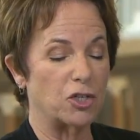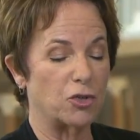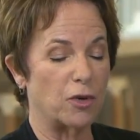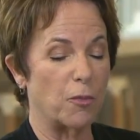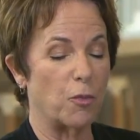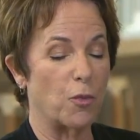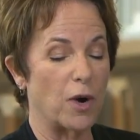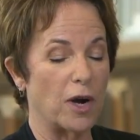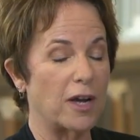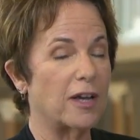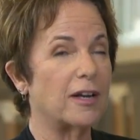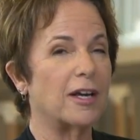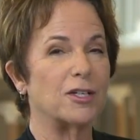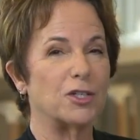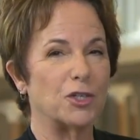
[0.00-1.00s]
a trip. What
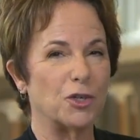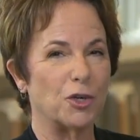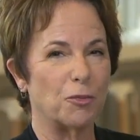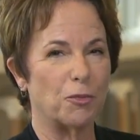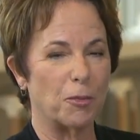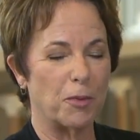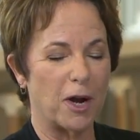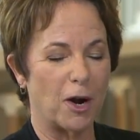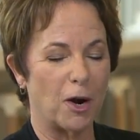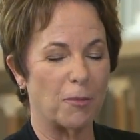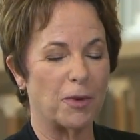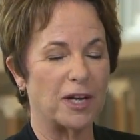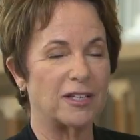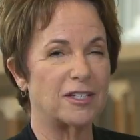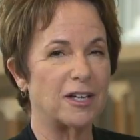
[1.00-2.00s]
can I do to prepare
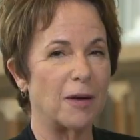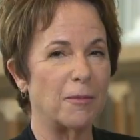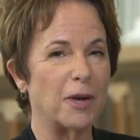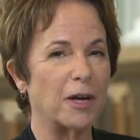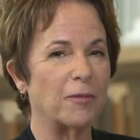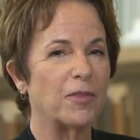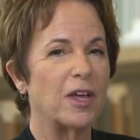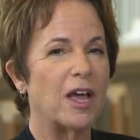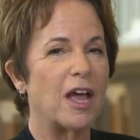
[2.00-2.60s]
my stomach?